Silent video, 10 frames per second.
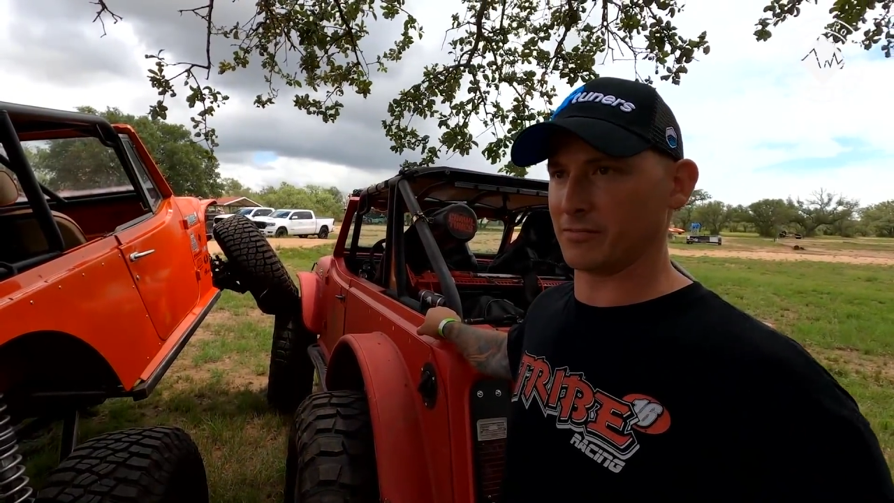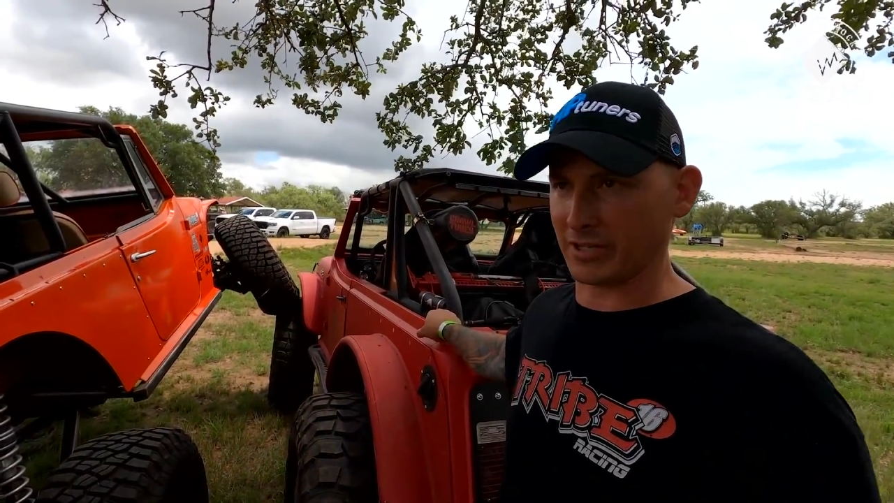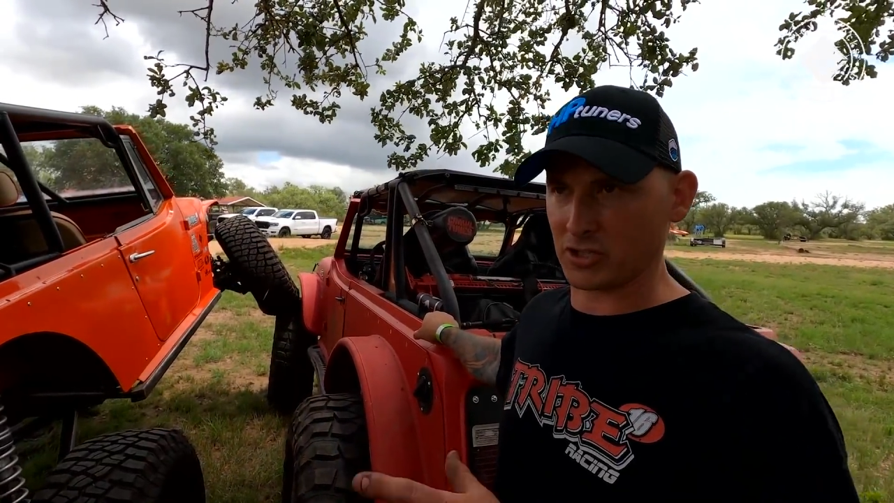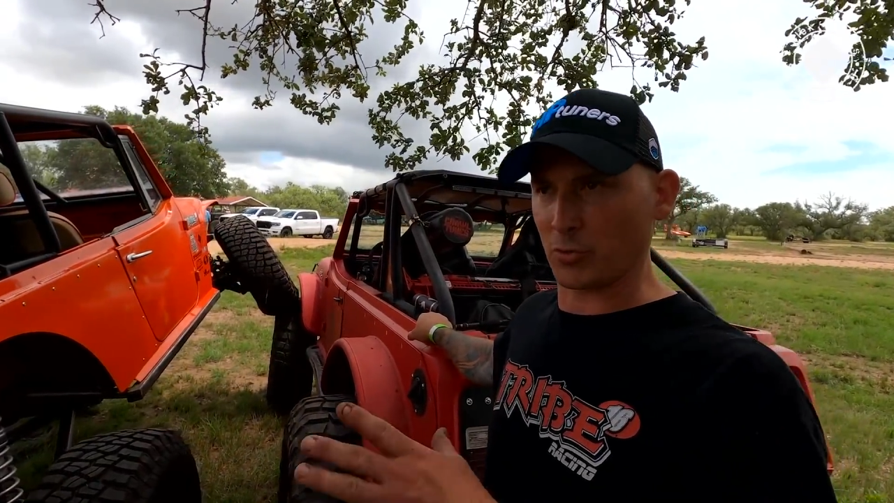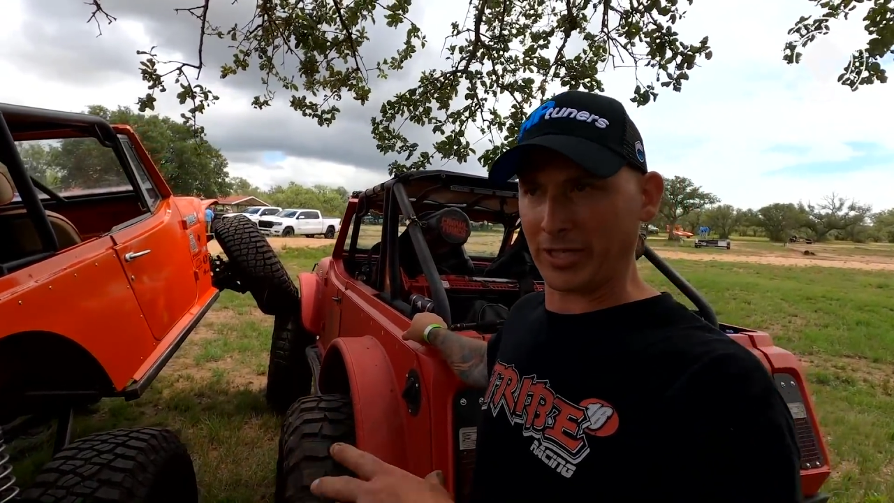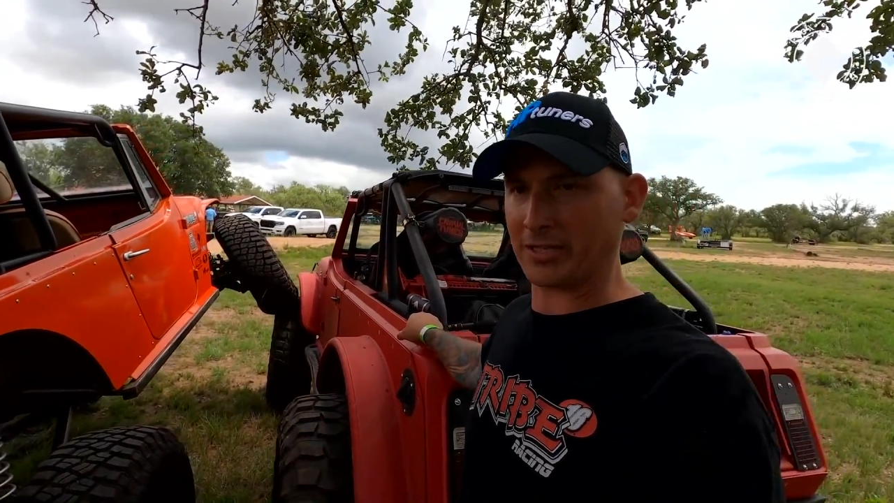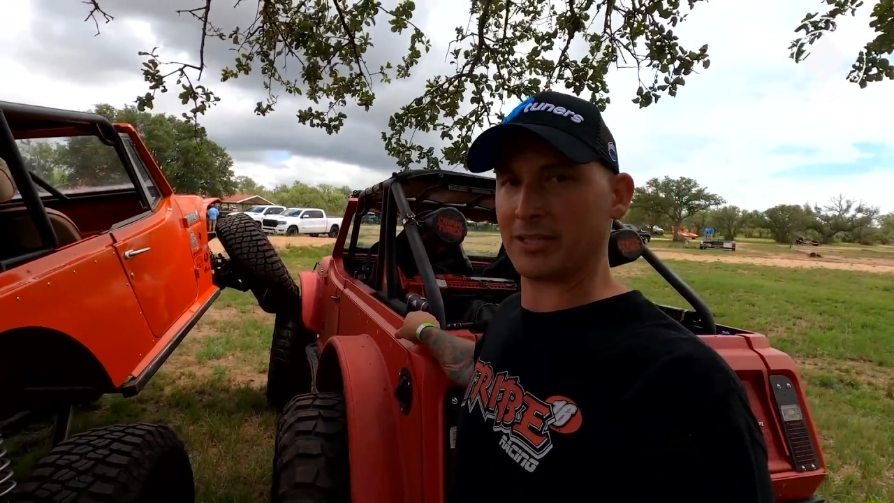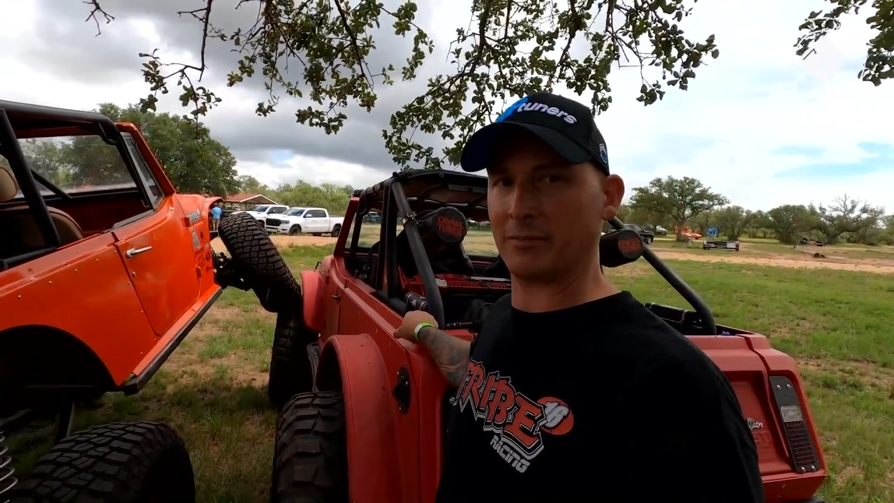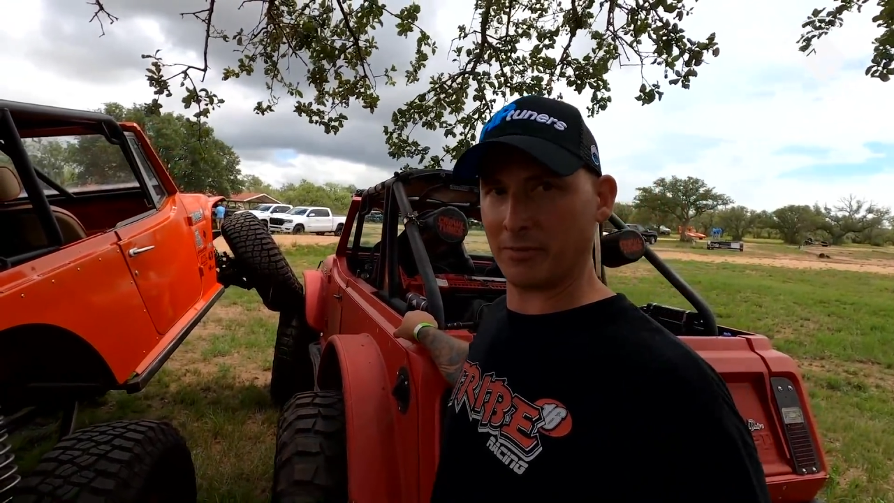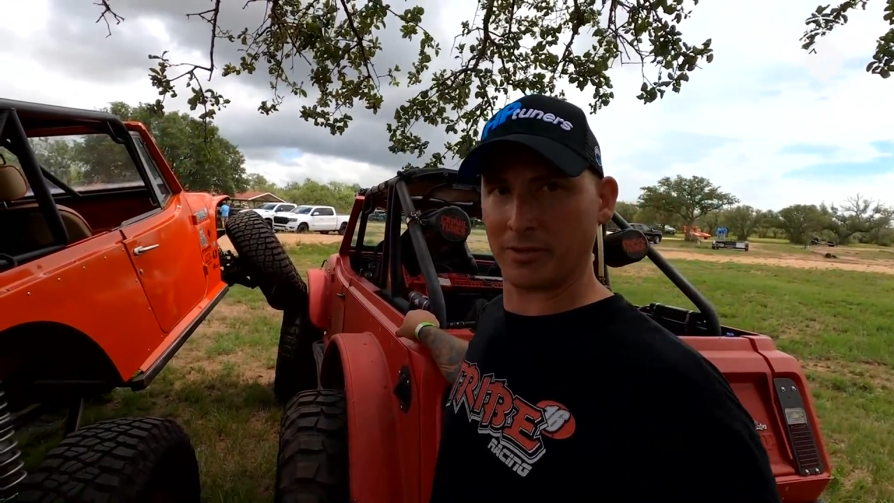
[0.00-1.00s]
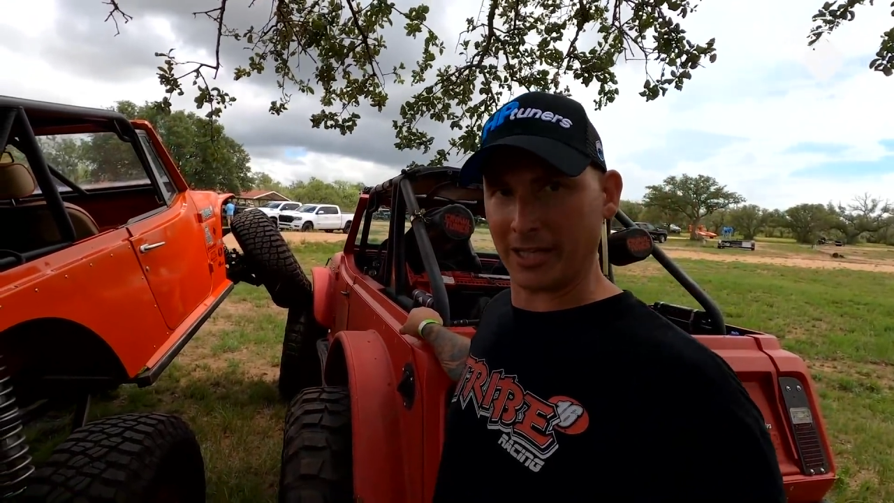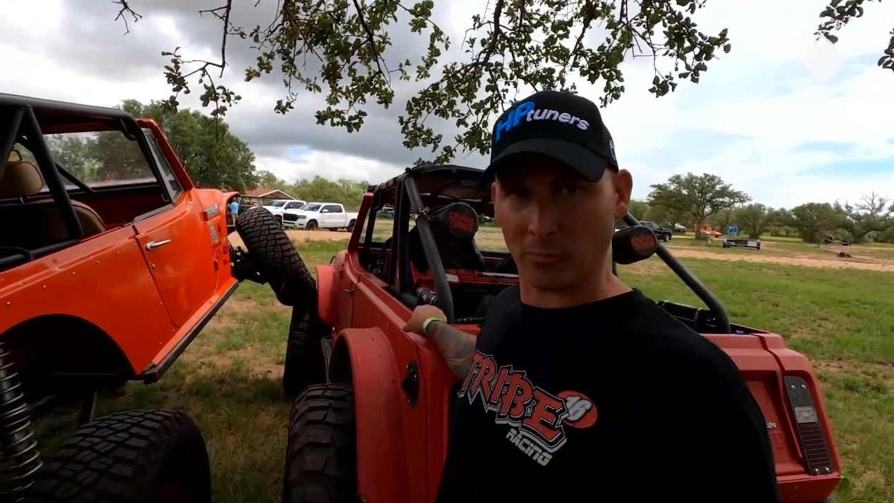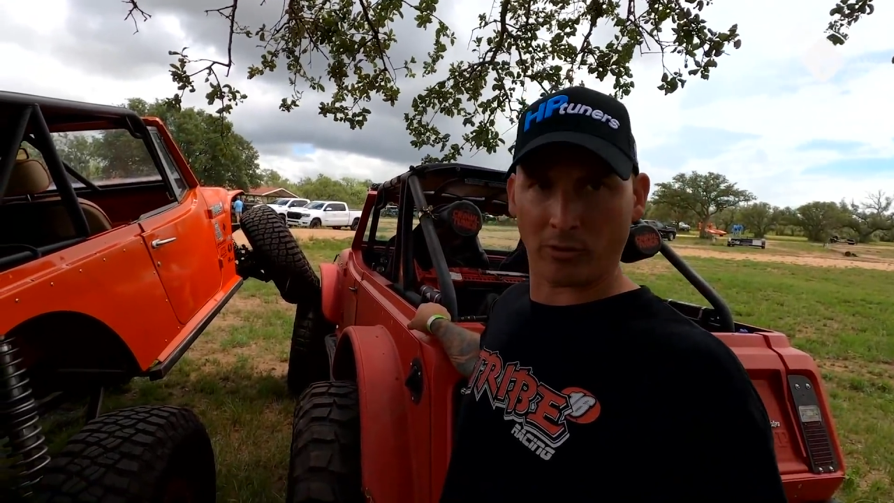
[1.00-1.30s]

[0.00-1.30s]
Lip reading: the tweaks and getting